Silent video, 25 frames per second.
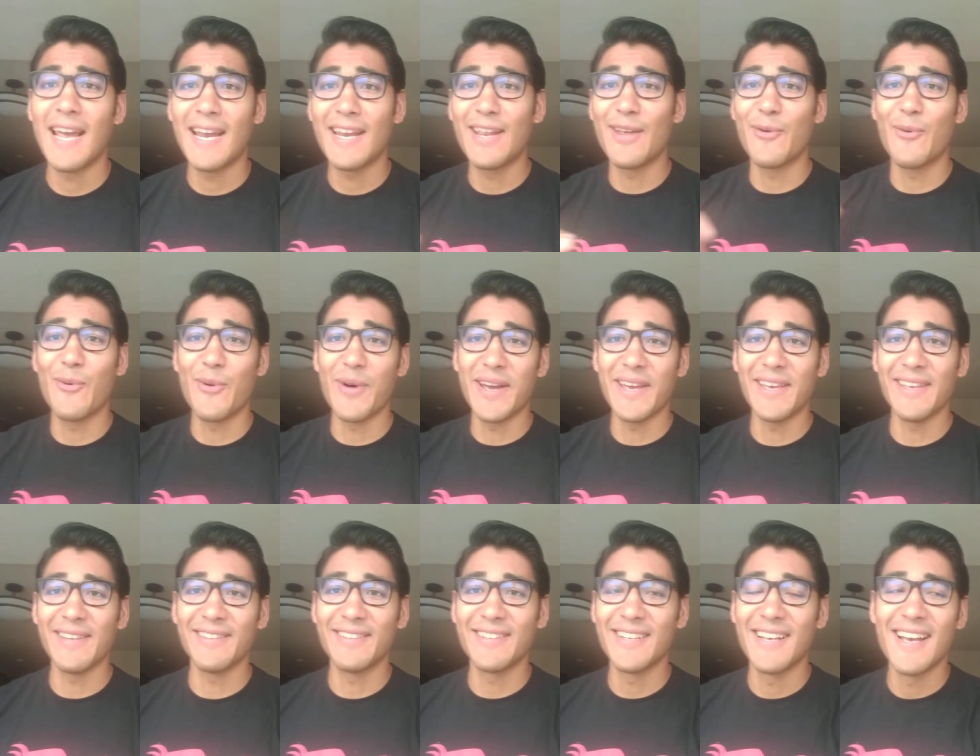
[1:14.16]

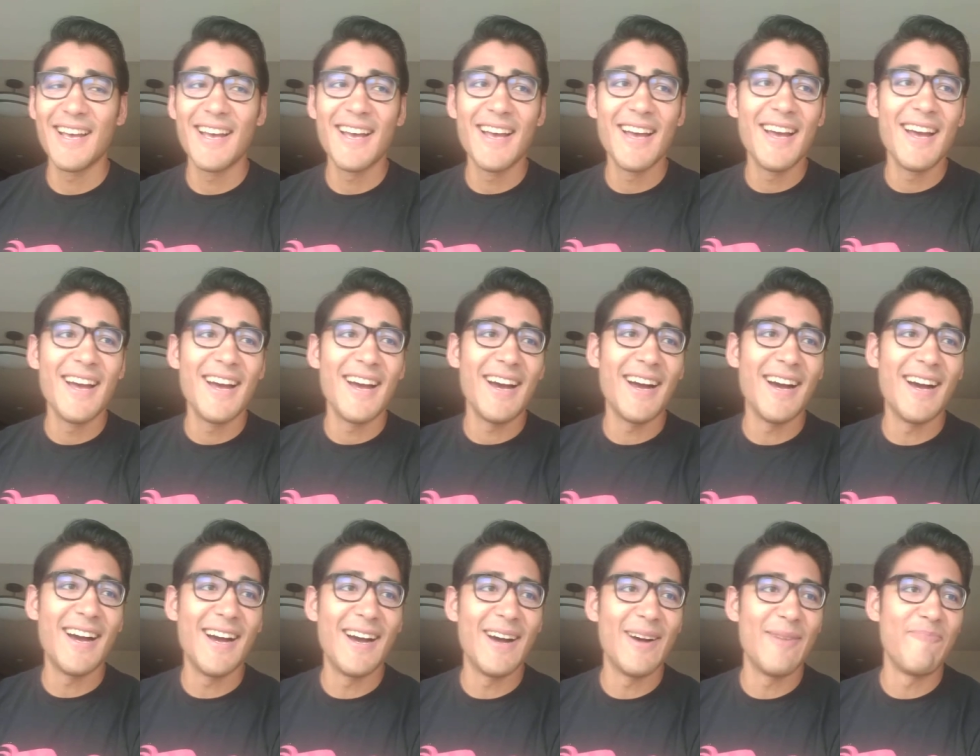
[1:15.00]
Anyways,
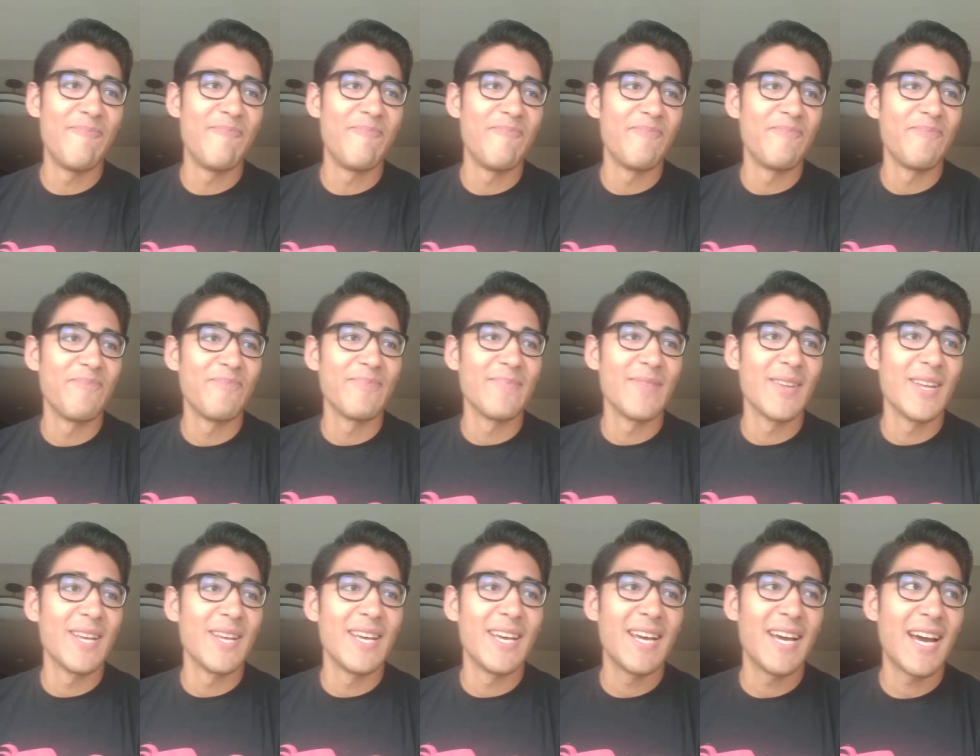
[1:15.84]
um,
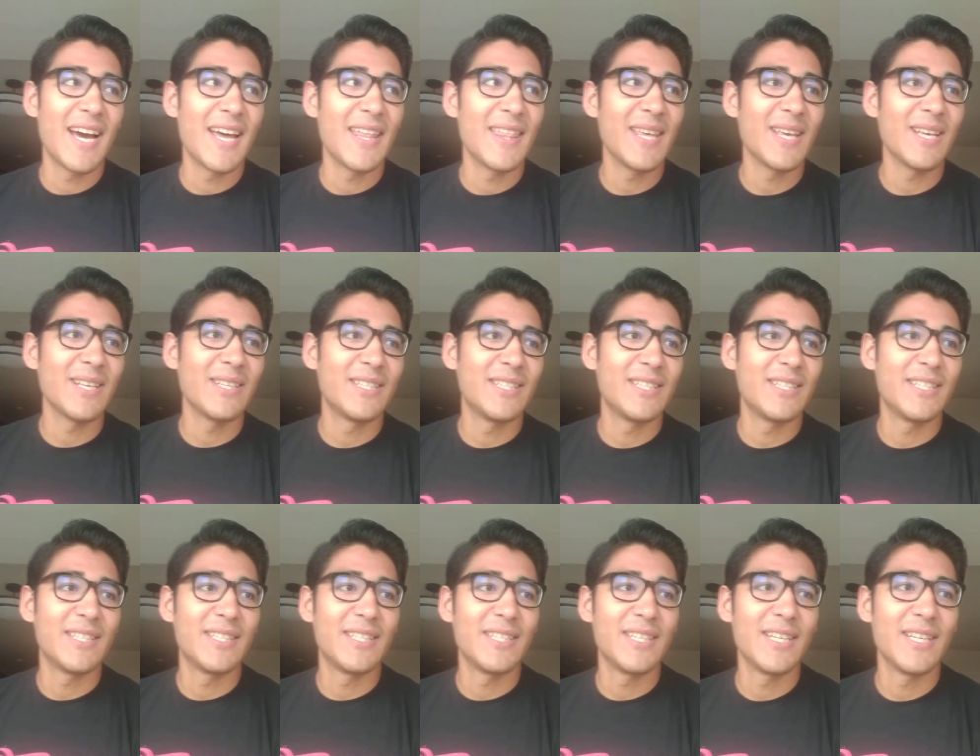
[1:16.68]
I think
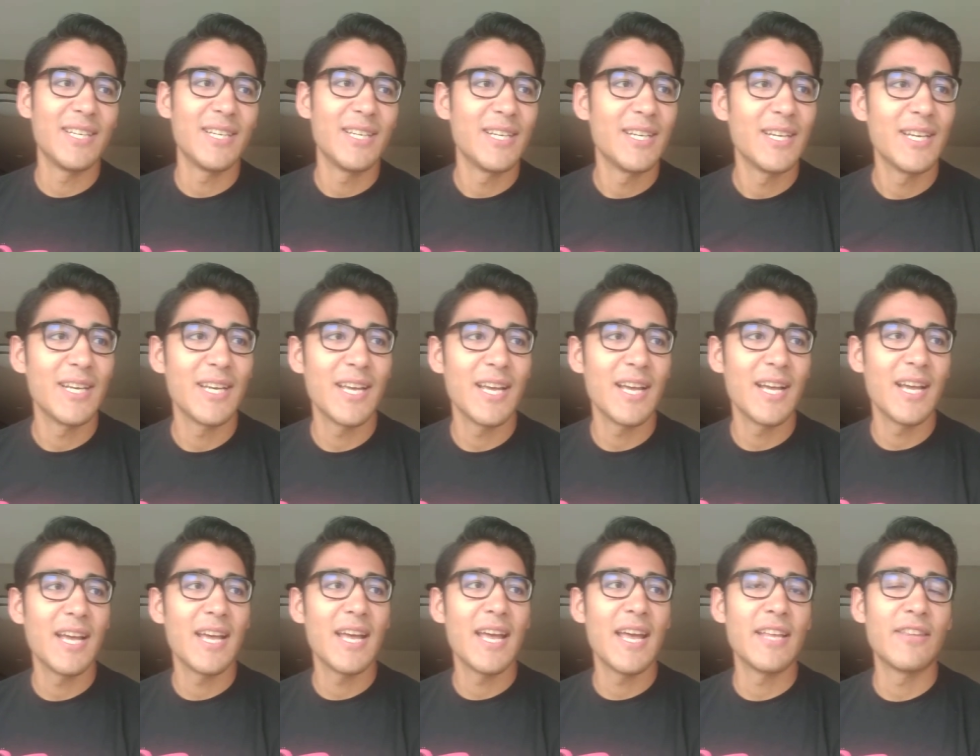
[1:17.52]
it's
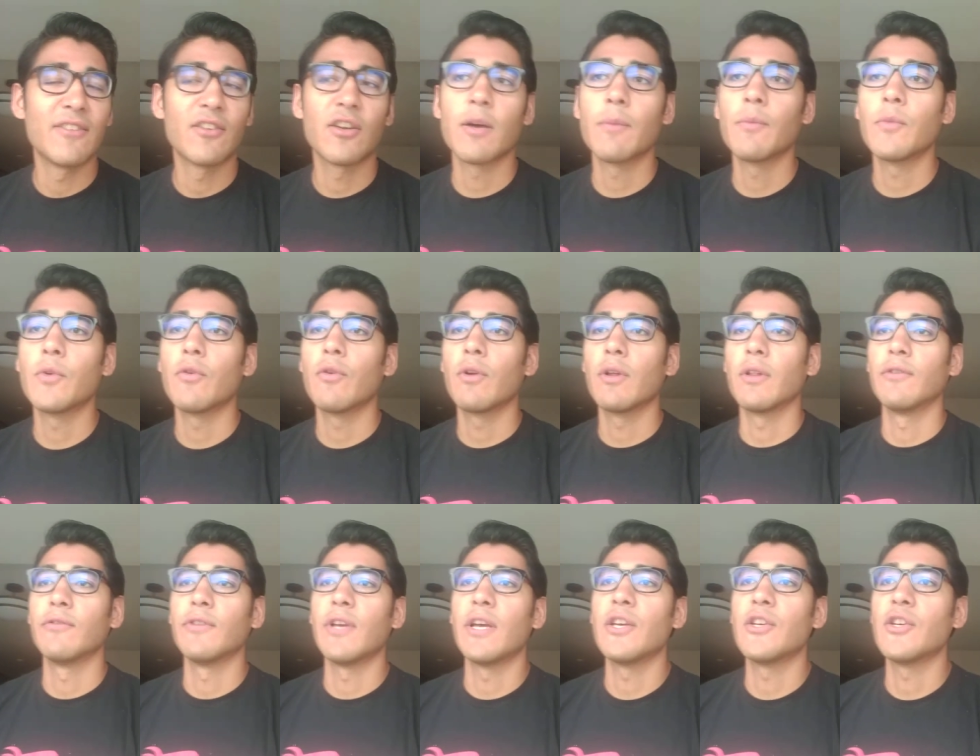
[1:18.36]
it's come to
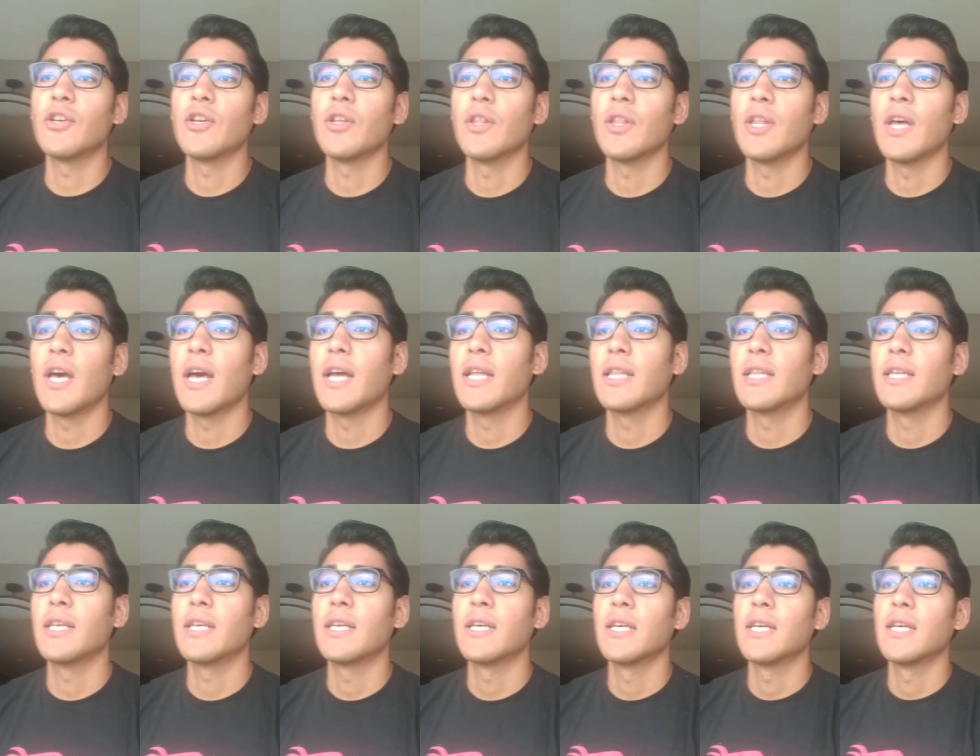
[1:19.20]
realization
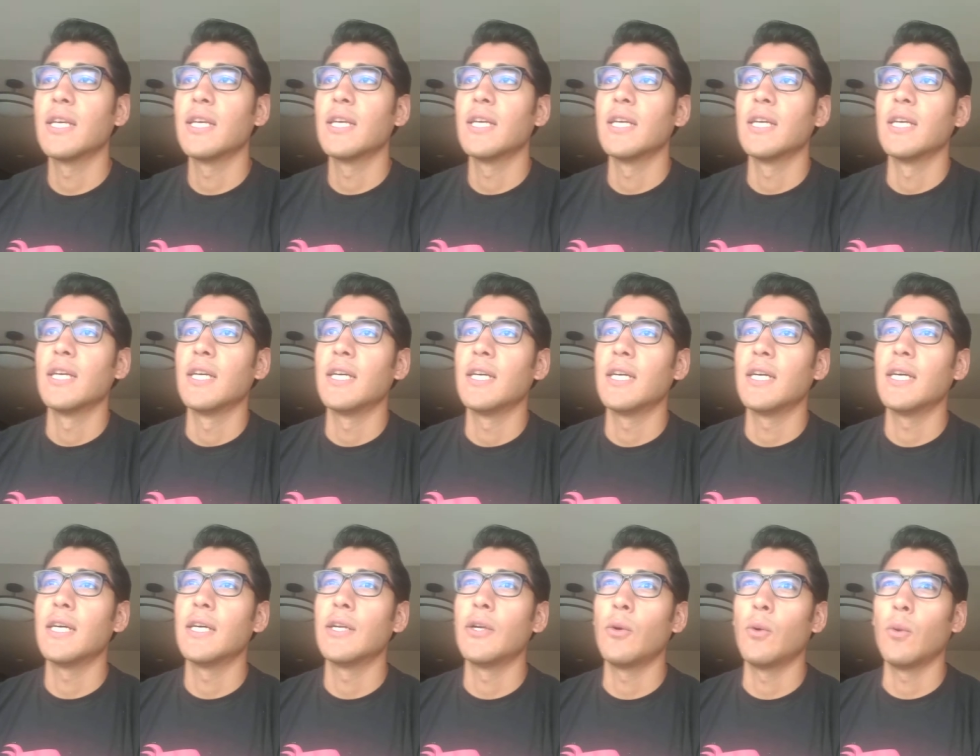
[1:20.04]
that
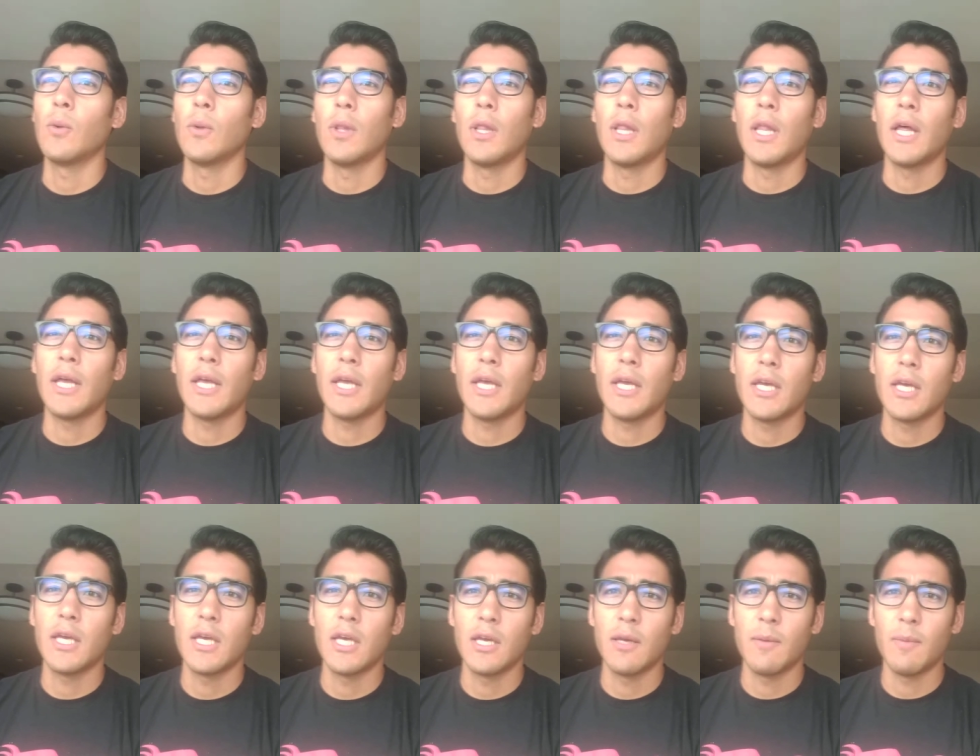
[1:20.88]
I don't like
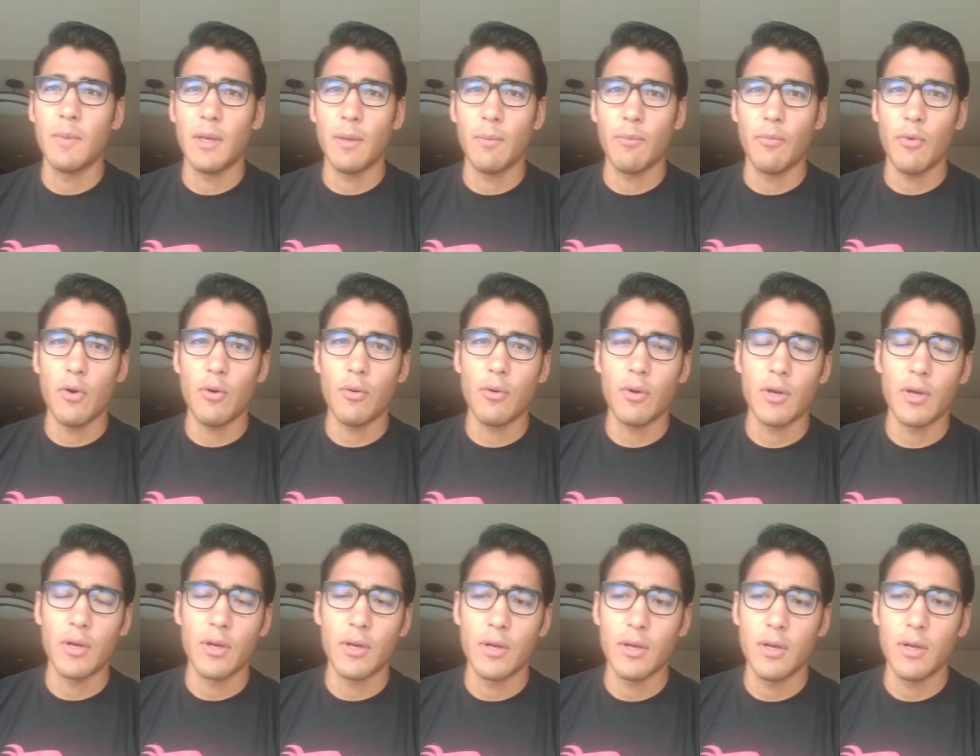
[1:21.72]
being broke.